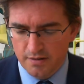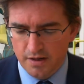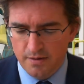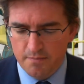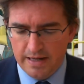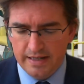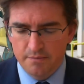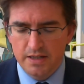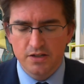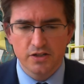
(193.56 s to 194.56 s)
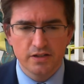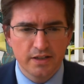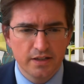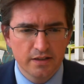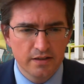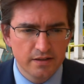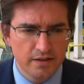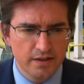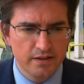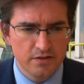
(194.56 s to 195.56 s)
come back immediately
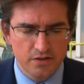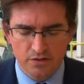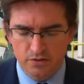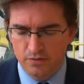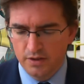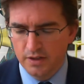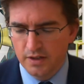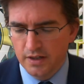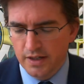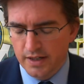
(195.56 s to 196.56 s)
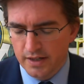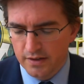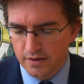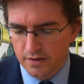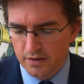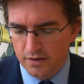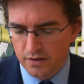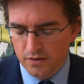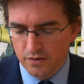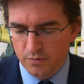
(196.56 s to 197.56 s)
into
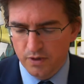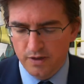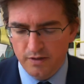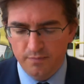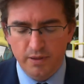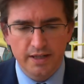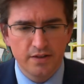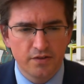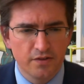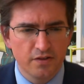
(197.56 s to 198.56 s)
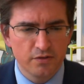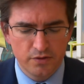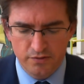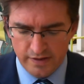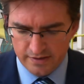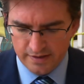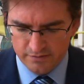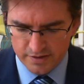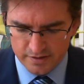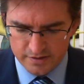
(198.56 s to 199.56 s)
the workplace until you've had
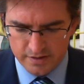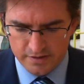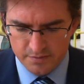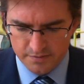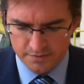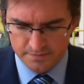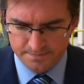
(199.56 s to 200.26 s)
that risk assessment.